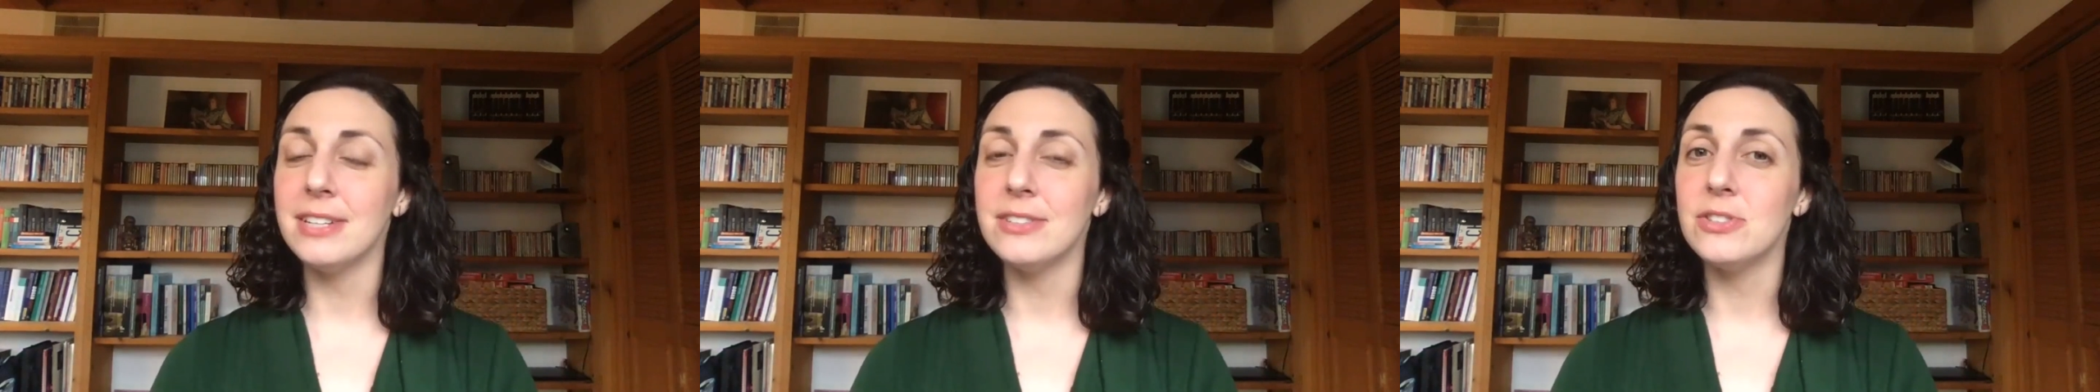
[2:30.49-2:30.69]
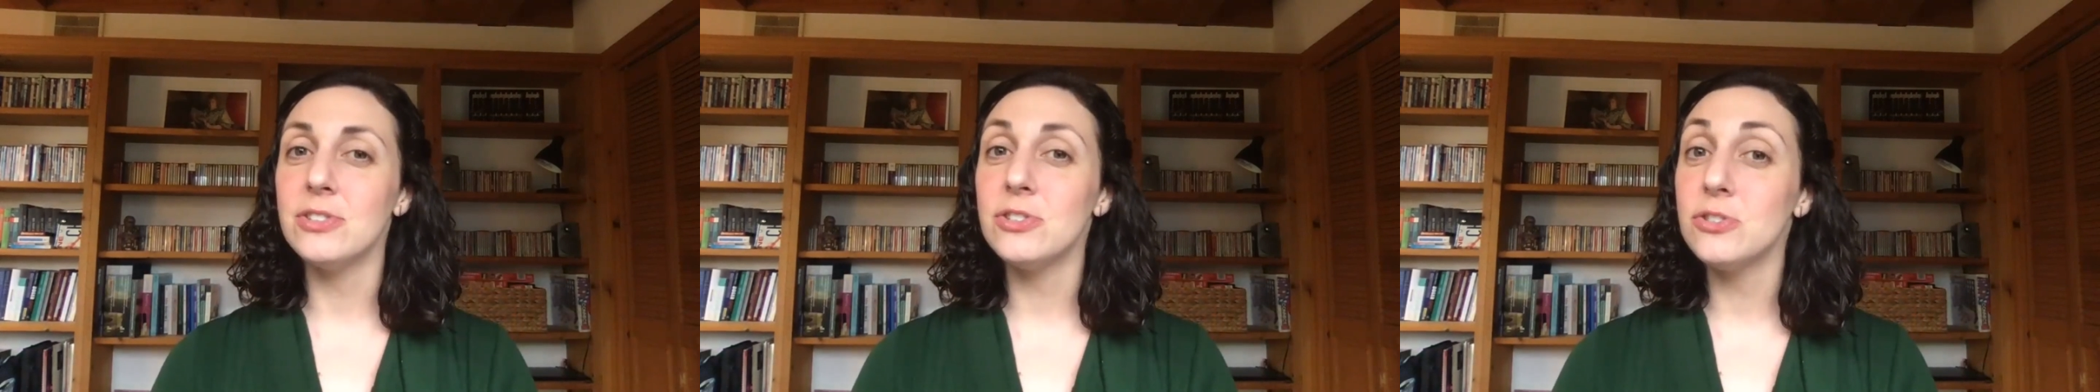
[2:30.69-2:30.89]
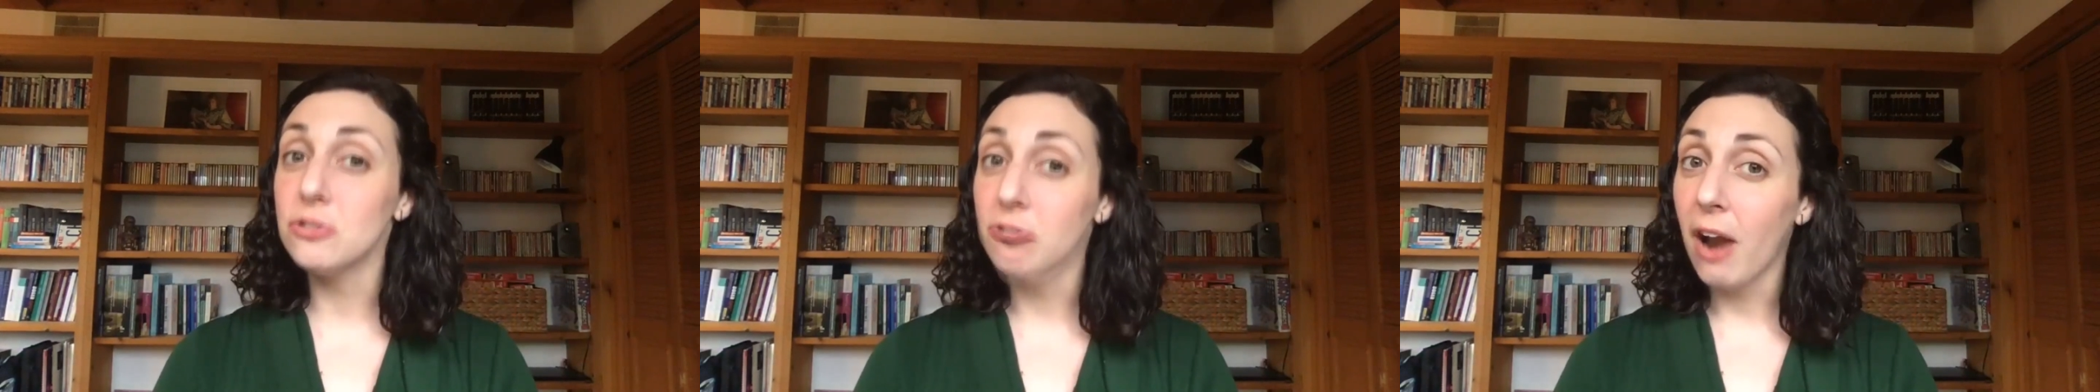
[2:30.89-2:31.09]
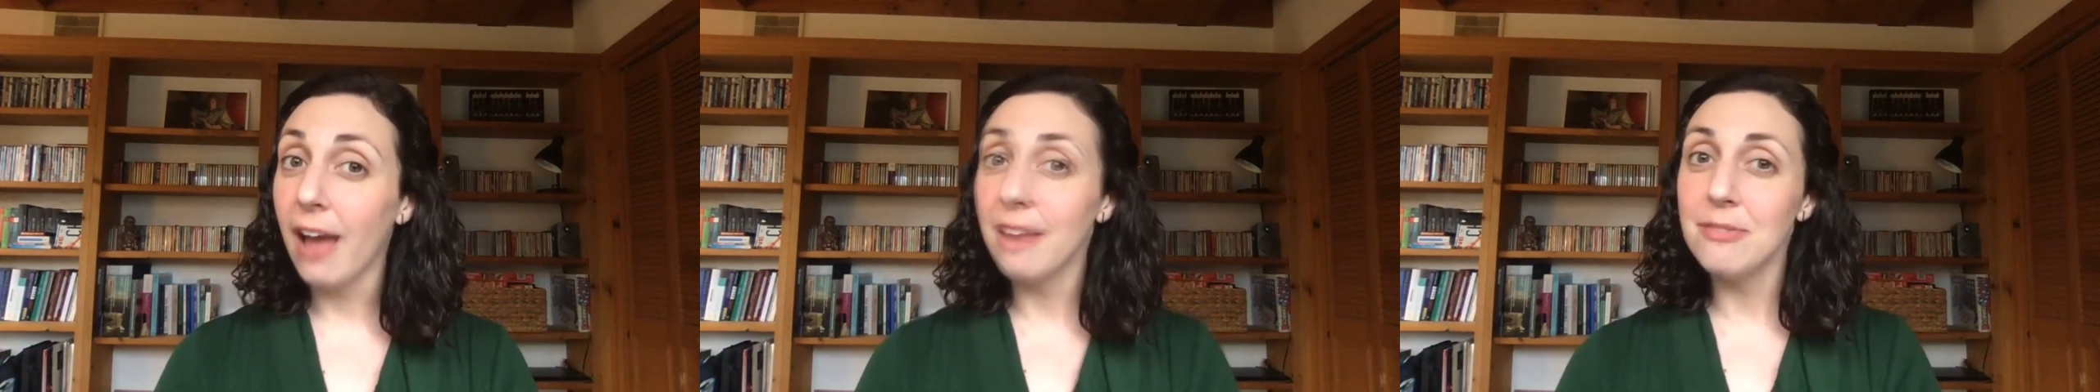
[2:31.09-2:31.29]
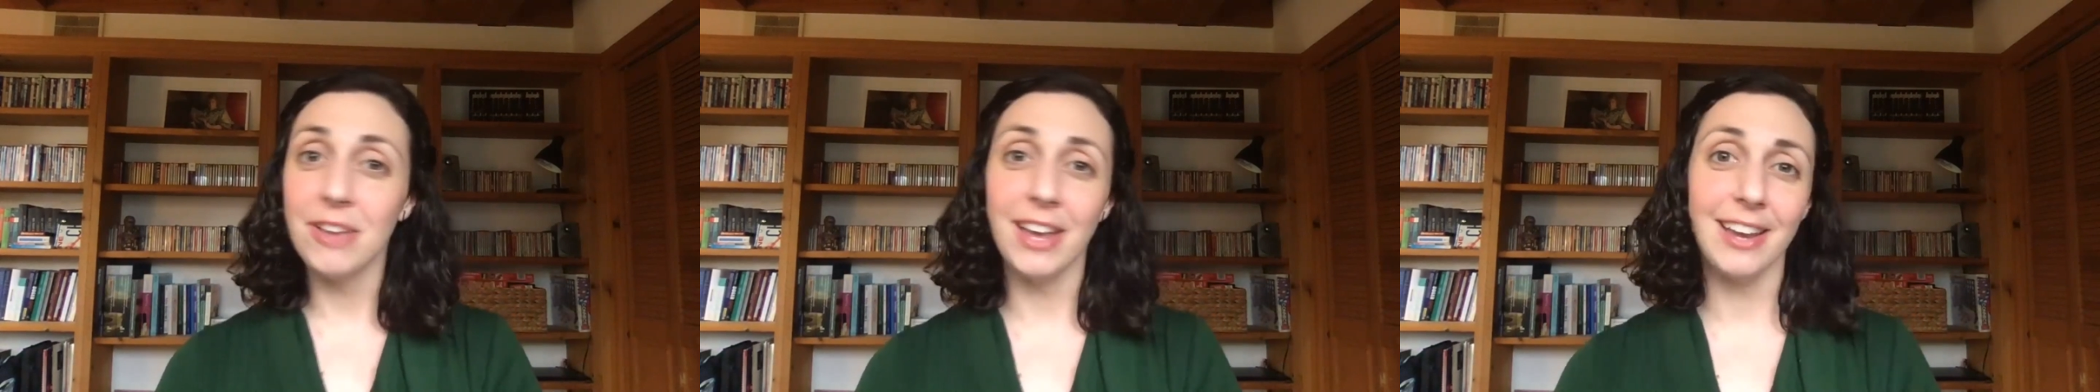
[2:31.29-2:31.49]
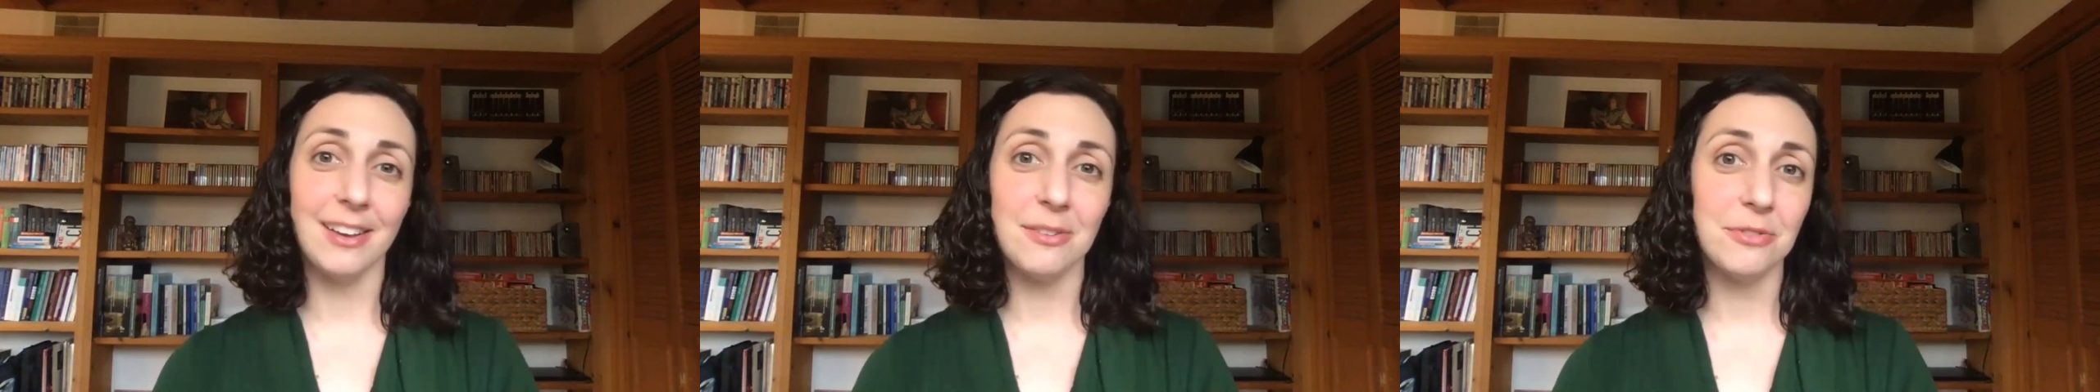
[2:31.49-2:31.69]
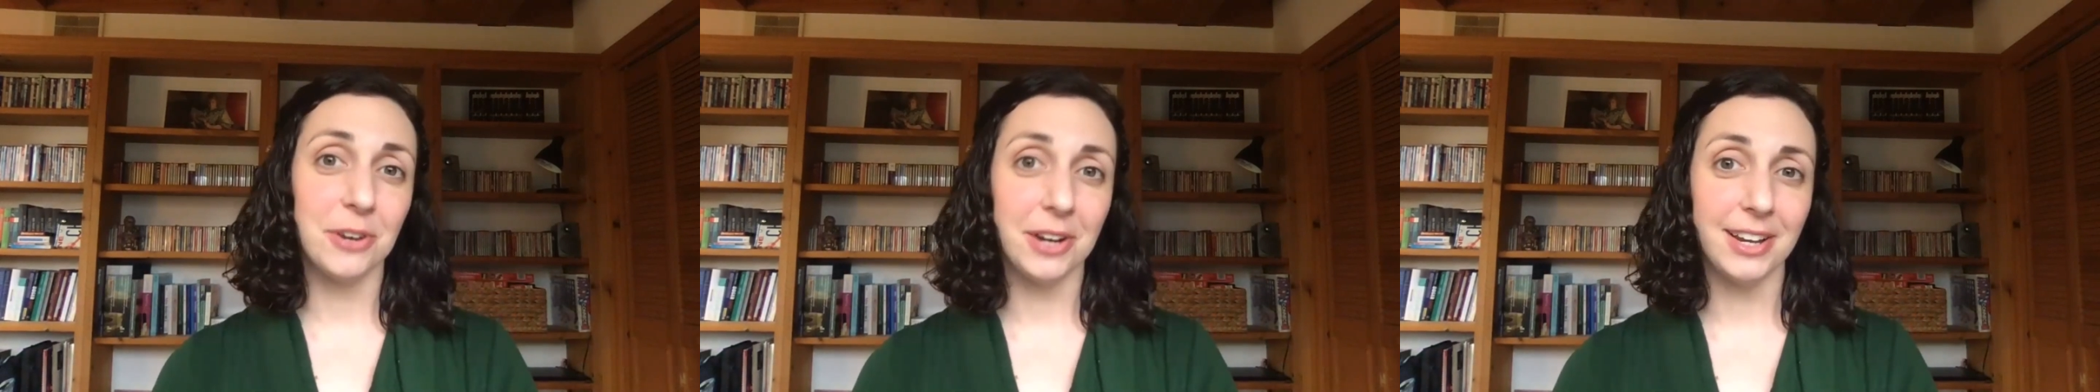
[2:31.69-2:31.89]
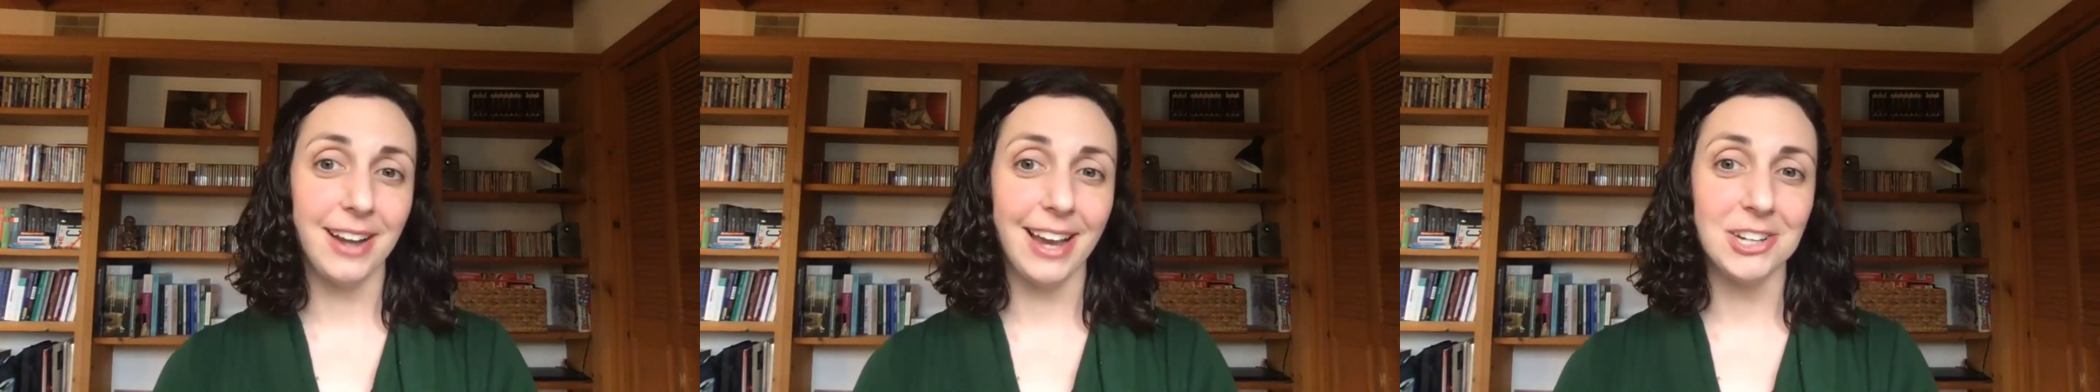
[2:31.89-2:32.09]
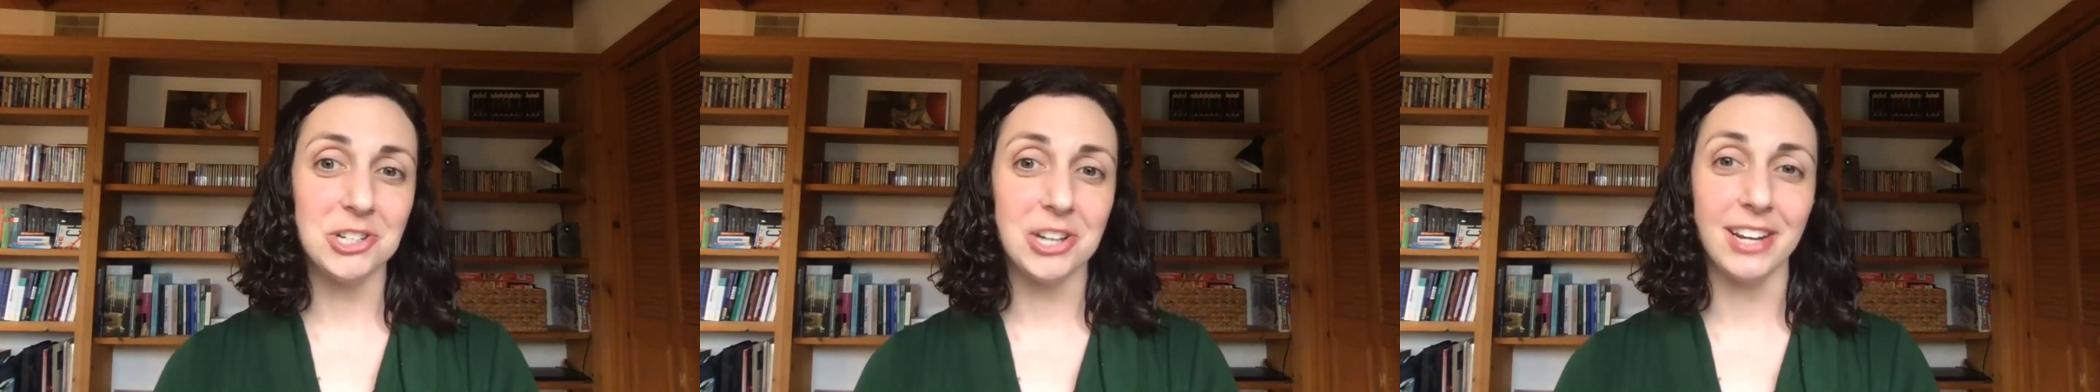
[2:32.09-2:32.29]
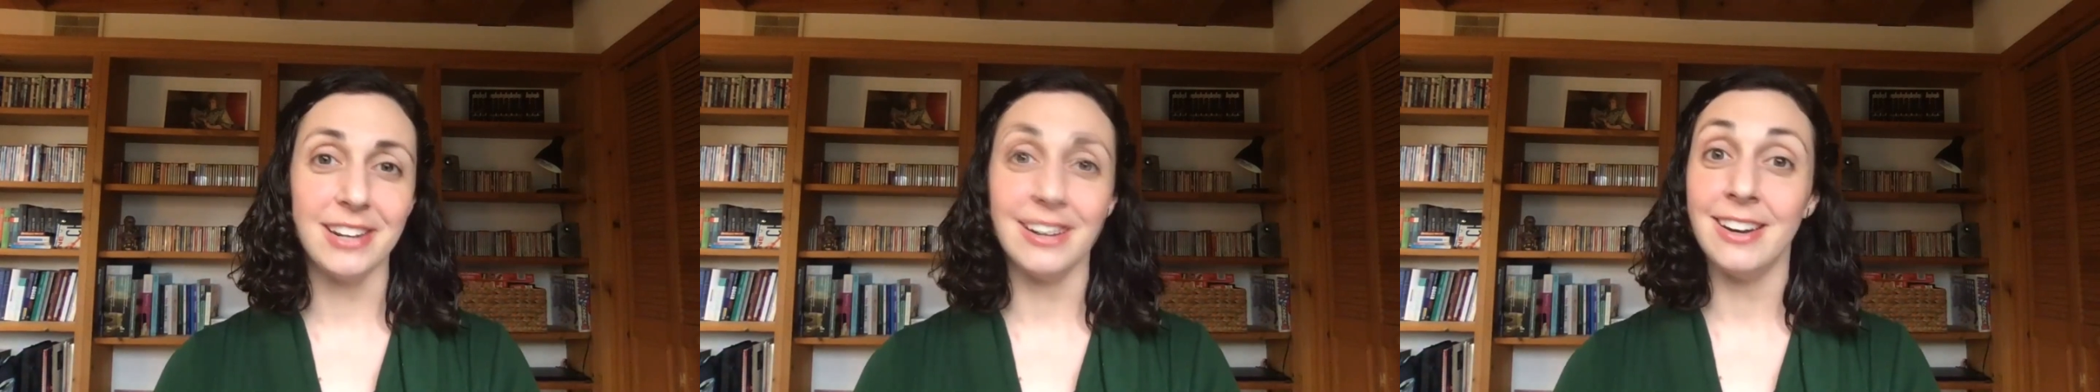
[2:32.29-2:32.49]
striving for
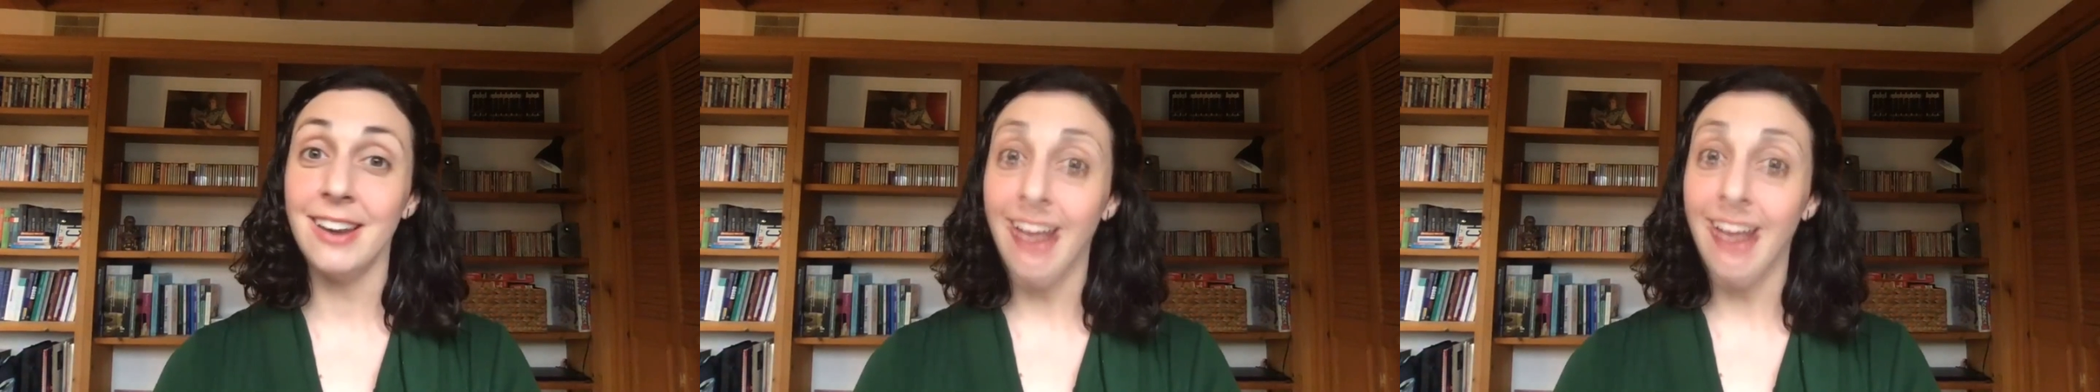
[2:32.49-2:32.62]
connection